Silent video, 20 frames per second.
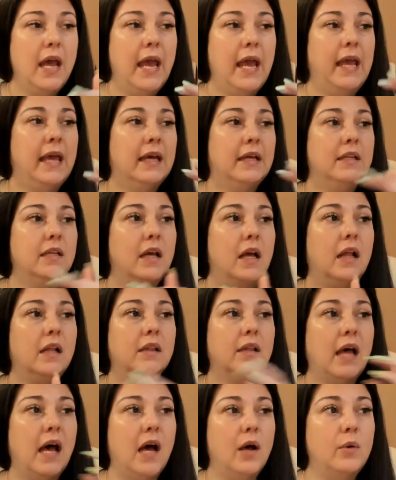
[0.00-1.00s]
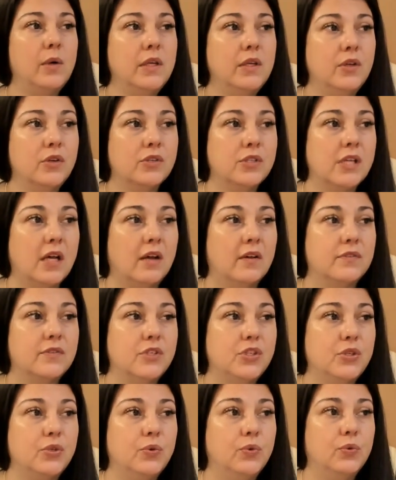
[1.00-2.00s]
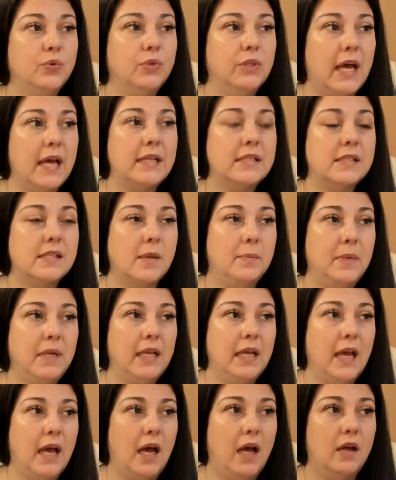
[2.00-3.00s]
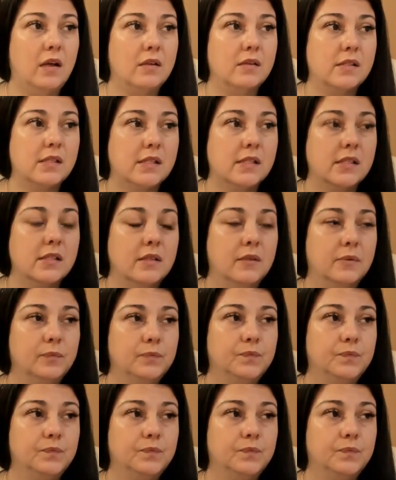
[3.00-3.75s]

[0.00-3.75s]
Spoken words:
And allowing yourselves to let somebody else